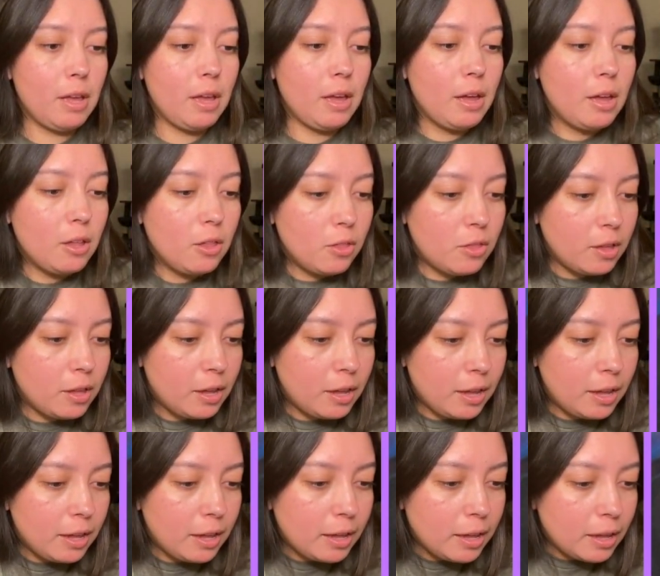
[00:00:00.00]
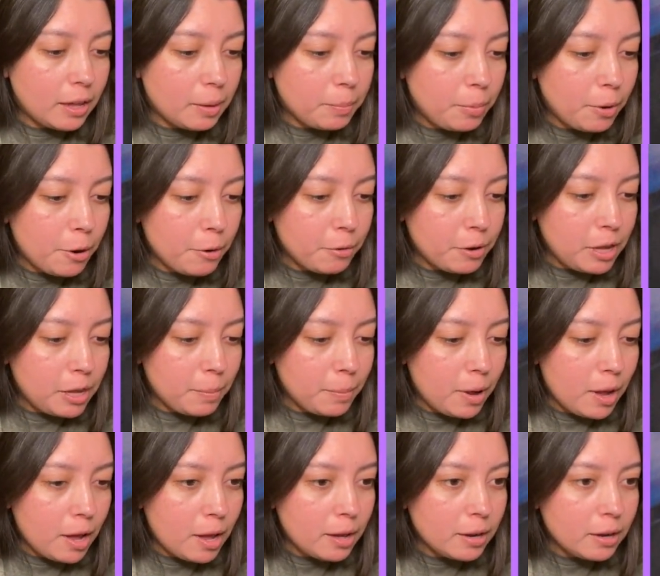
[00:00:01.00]
the
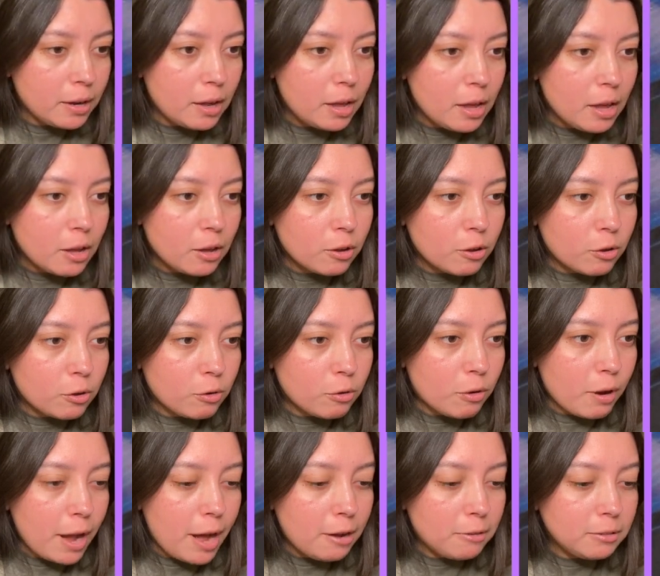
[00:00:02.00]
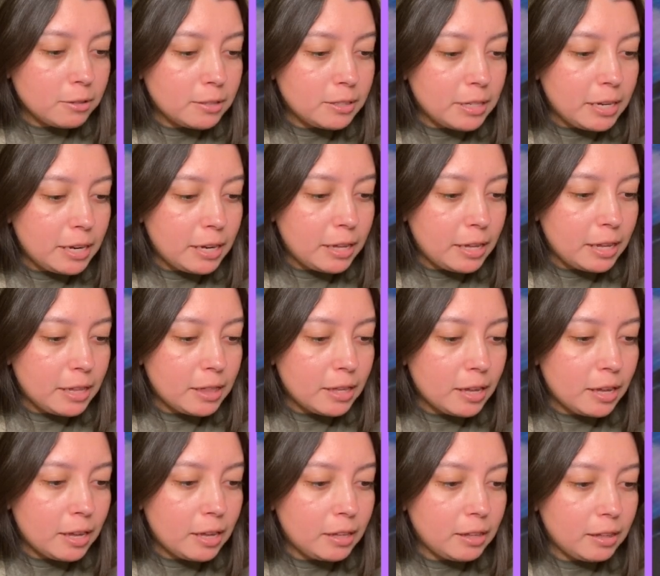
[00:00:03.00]
Pokemon Crown Zenith
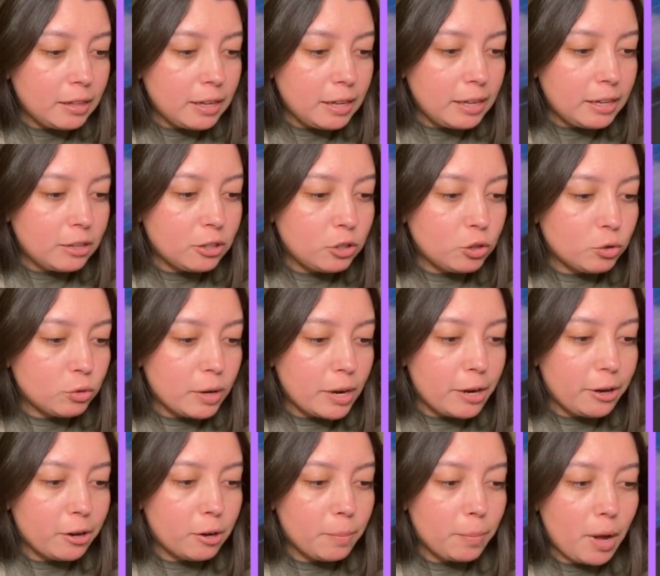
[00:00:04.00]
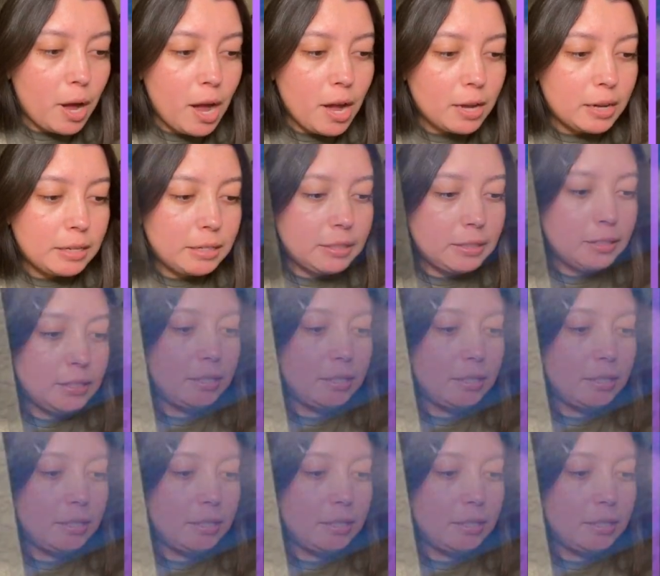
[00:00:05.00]
Elite Trainer box.